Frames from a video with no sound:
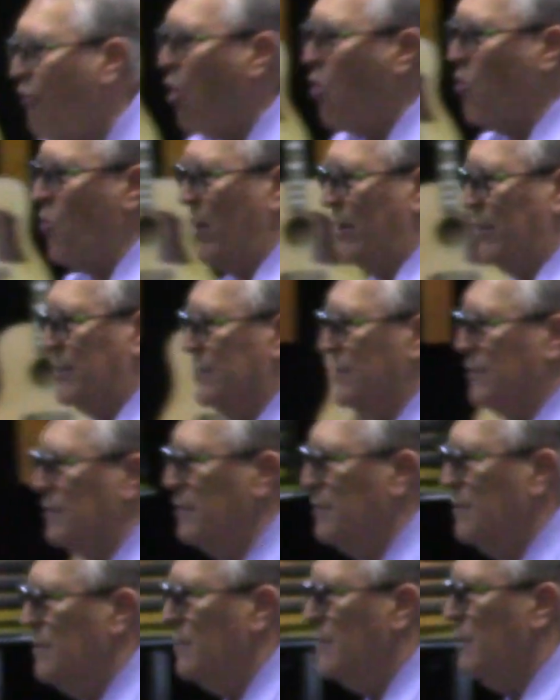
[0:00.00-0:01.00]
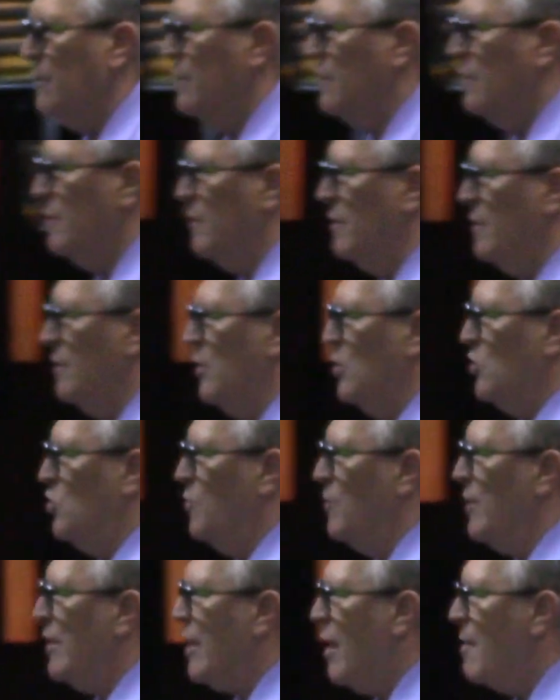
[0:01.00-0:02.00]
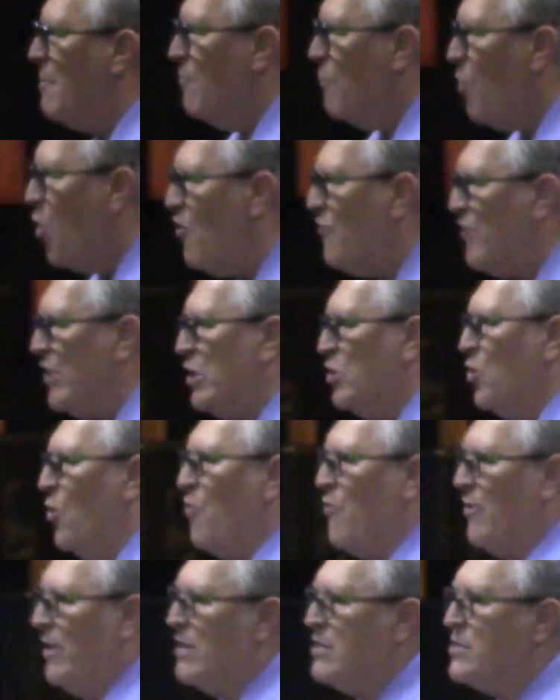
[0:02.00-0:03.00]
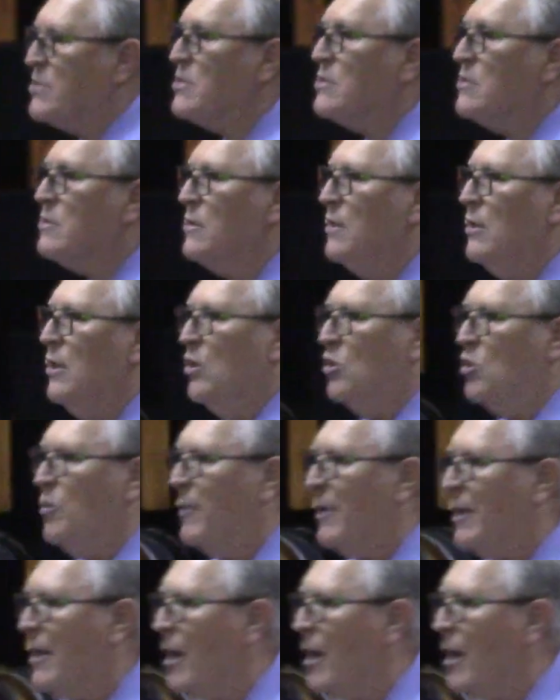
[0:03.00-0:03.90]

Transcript: forward, to become more victorious, to